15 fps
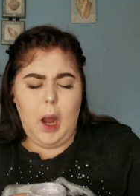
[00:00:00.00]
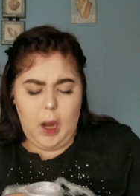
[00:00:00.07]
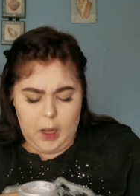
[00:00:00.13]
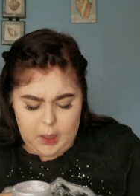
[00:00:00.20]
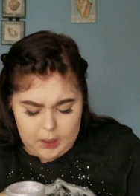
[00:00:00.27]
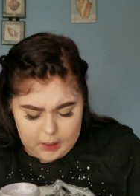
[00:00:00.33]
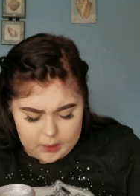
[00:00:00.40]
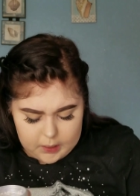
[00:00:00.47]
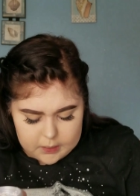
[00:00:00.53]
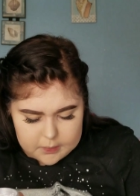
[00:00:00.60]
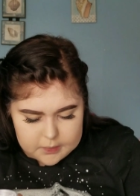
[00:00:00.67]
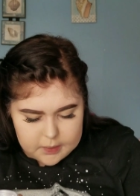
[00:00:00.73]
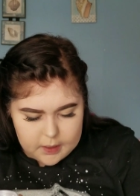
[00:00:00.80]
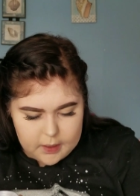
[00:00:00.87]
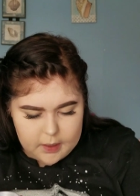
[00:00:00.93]
Oh
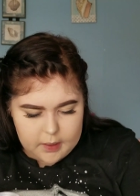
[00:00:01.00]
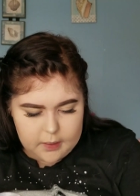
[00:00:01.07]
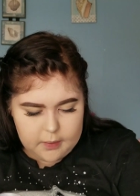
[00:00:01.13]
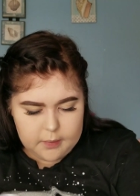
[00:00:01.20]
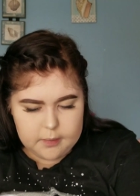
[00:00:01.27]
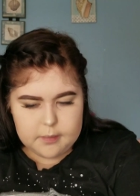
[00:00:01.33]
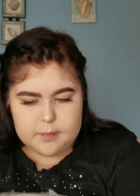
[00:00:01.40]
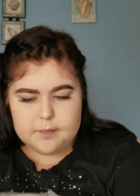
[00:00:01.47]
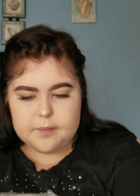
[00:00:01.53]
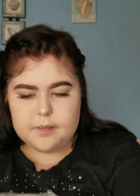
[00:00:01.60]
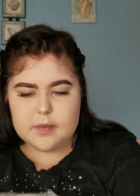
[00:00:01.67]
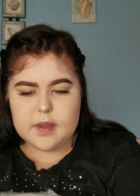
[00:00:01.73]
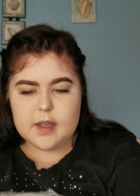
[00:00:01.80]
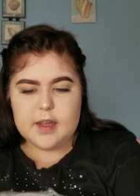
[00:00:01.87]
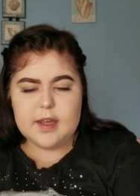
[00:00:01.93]
no.
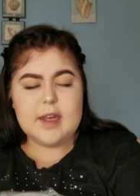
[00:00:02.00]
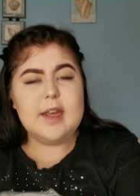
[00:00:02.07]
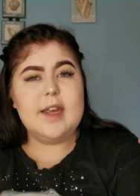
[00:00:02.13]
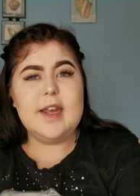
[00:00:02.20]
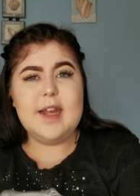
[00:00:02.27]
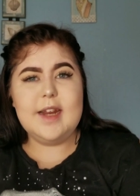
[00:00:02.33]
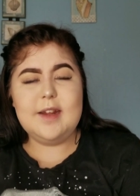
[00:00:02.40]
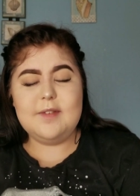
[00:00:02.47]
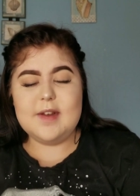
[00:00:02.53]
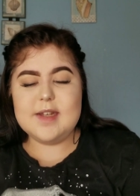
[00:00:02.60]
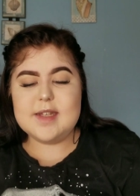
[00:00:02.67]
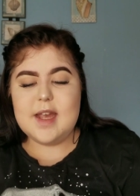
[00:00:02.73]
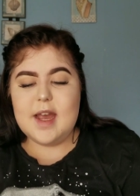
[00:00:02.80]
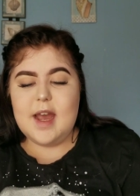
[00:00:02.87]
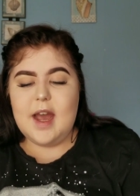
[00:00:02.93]
Anyways,
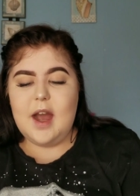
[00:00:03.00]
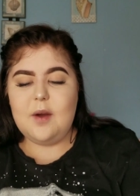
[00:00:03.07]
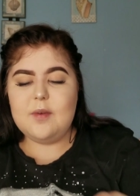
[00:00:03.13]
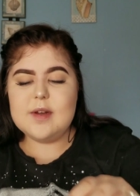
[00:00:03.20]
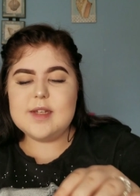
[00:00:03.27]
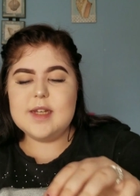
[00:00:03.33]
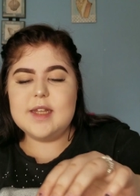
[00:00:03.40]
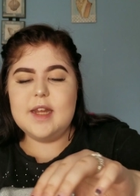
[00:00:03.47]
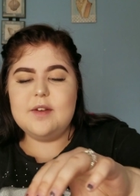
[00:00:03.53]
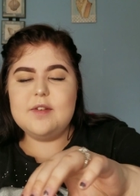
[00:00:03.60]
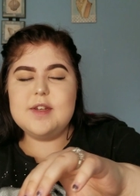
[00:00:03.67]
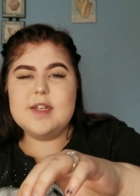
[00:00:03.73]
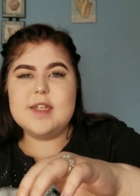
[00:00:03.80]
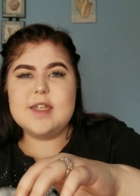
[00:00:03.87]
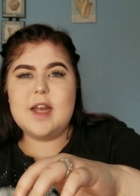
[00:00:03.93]
I wish that they would
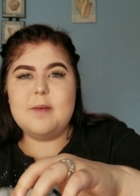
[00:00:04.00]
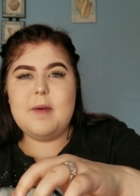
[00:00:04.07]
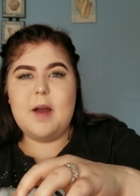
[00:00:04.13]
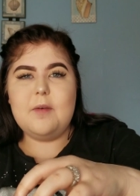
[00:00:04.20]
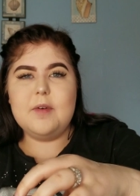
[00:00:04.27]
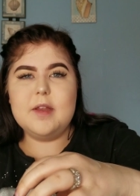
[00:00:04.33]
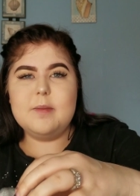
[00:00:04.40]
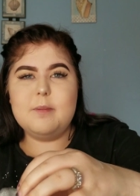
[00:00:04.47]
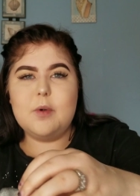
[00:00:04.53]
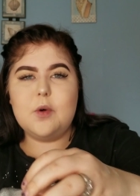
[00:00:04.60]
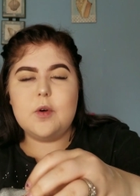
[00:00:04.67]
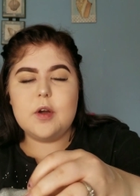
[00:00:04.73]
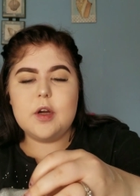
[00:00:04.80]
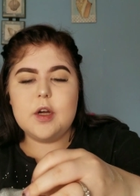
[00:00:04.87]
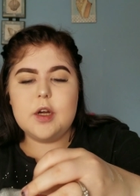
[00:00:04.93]
just come out with
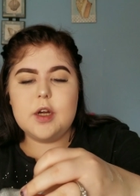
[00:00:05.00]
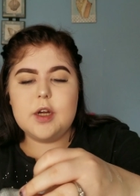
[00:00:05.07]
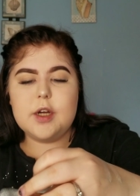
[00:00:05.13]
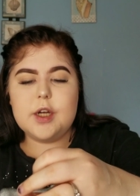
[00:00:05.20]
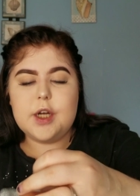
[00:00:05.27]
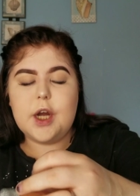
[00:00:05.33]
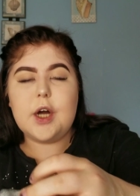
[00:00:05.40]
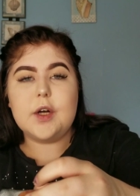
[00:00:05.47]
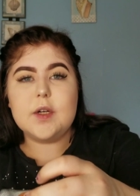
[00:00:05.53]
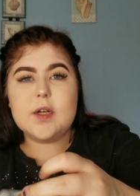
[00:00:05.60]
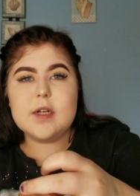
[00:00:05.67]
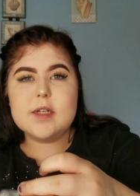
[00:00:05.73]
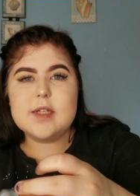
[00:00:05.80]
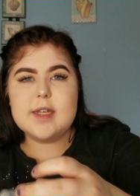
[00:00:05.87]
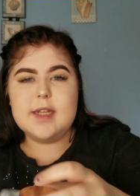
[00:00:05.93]
more
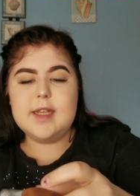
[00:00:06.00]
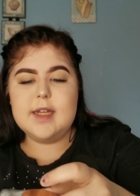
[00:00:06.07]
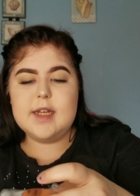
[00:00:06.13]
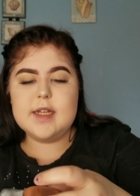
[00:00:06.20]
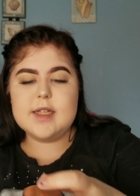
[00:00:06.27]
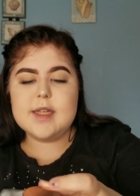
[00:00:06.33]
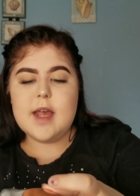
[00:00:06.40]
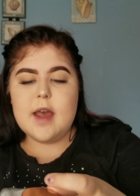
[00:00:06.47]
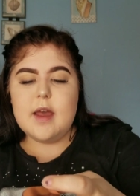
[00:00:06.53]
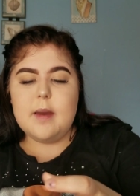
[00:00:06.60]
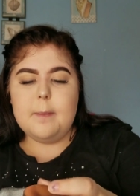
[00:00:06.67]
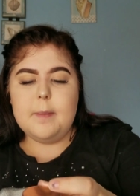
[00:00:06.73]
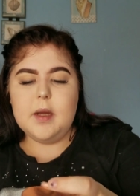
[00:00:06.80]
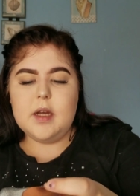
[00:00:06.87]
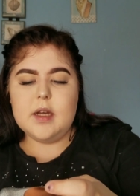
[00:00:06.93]
colors in this,
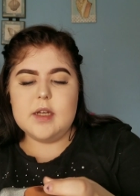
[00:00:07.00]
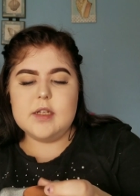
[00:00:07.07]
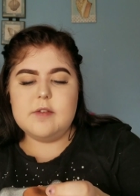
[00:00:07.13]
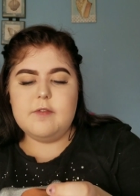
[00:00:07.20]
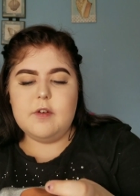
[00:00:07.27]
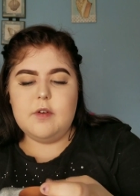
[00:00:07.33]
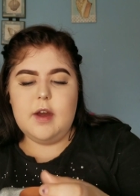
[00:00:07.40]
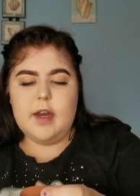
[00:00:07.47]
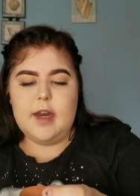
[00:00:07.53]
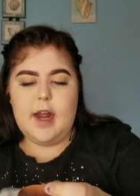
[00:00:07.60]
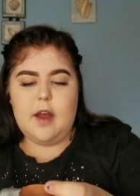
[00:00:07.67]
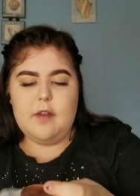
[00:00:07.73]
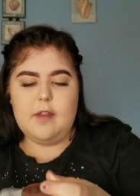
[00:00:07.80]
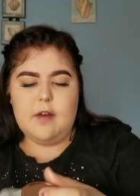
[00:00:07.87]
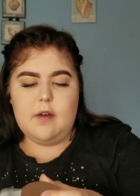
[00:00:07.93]
because for right
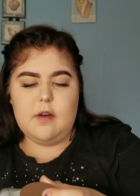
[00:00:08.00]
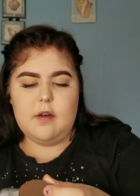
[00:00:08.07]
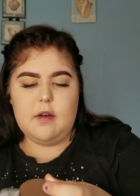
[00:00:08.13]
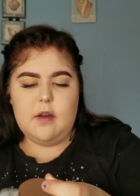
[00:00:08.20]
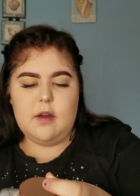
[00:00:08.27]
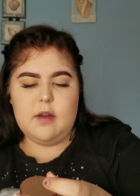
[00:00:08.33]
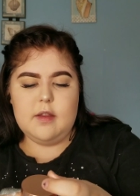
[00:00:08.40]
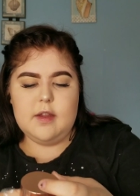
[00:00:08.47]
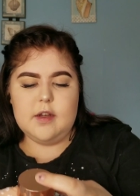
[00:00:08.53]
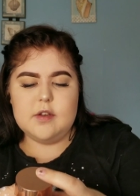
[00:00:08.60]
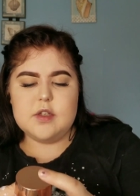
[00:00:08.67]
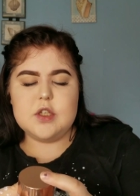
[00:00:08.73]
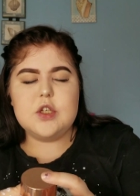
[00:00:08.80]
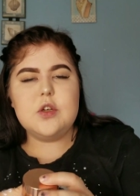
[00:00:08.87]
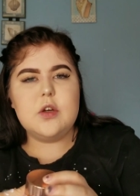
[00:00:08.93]
now,
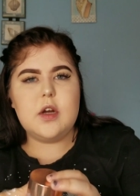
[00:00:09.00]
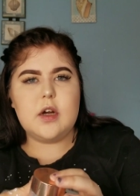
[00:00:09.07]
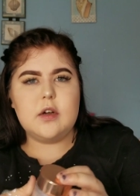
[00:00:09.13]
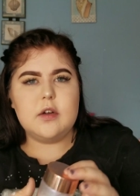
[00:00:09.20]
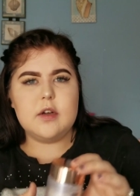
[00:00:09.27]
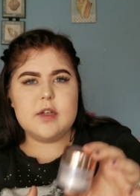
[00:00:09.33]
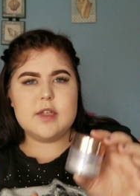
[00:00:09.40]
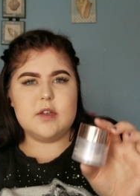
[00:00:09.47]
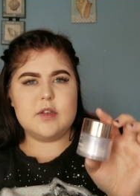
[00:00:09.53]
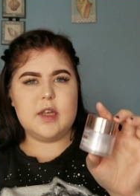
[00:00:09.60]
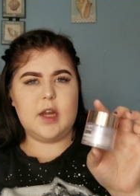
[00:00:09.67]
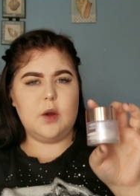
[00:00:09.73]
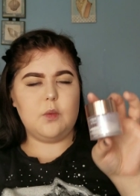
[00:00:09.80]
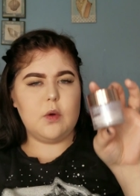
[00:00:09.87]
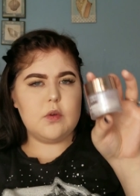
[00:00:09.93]
there's 2 colors. There's like
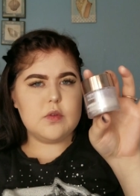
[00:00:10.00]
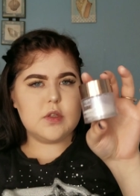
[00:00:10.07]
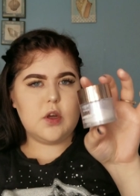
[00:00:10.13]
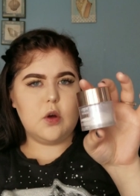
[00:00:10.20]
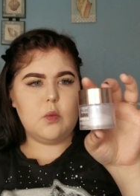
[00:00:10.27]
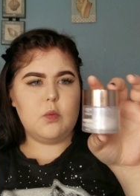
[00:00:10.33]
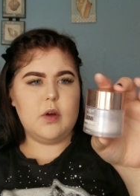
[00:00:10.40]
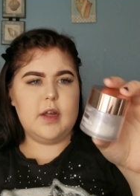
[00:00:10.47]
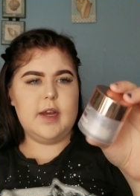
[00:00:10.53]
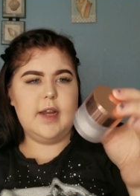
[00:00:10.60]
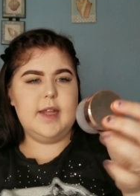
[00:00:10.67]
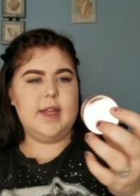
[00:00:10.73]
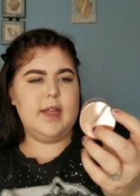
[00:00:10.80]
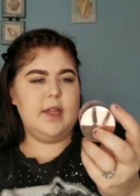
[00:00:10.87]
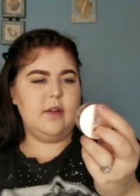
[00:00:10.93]
a rose gold one, and
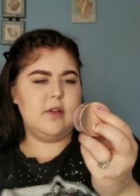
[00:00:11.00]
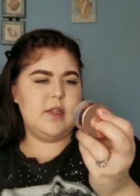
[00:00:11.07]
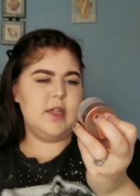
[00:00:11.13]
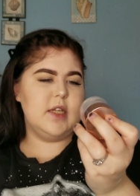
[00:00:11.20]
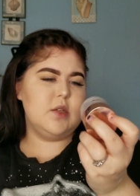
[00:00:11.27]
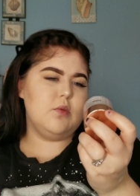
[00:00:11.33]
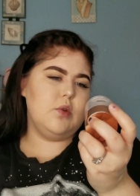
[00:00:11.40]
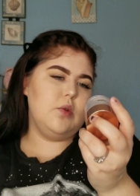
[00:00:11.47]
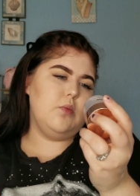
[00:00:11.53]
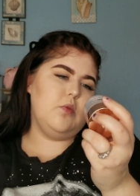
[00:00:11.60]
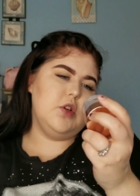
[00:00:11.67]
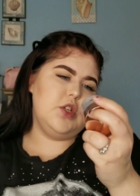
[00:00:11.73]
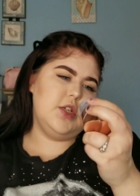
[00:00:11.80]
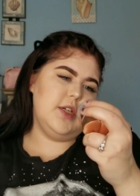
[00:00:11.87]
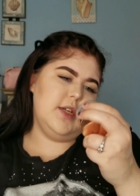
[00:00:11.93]
then there's this one,
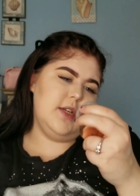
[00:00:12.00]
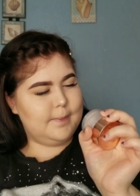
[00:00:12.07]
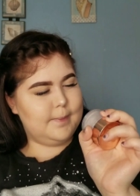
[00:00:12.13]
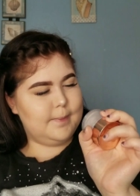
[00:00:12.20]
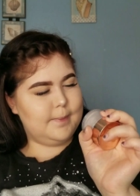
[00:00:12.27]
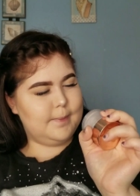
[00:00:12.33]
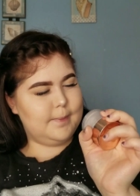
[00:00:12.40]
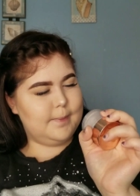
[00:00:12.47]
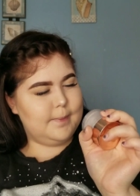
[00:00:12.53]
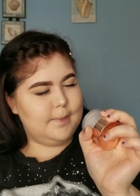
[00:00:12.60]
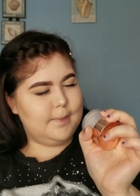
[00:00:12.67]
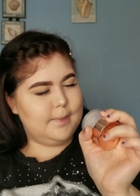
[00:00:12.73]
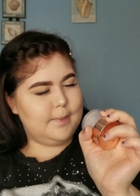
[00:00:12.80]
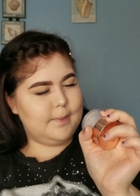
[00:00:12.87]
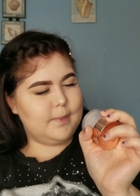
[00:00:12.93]
which is
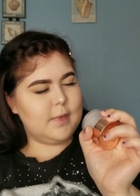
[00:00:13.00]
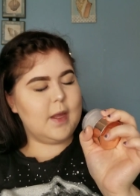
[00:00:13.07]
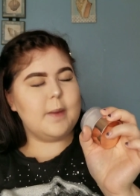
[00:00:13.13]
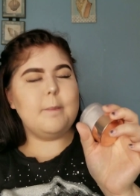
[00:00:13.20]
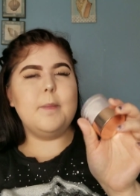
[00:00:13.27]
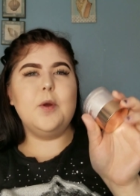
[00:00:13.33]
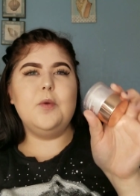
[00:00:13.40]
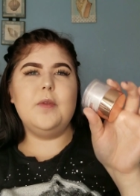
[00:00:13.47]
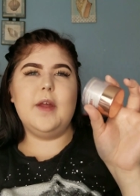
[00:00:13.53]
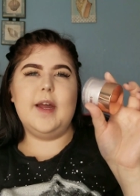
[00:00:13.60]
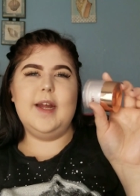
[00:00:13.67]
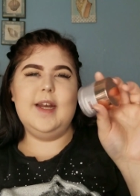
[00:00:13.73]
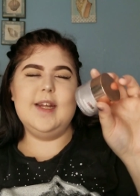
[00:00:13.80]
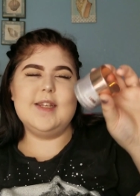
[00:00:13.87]
Moonlight.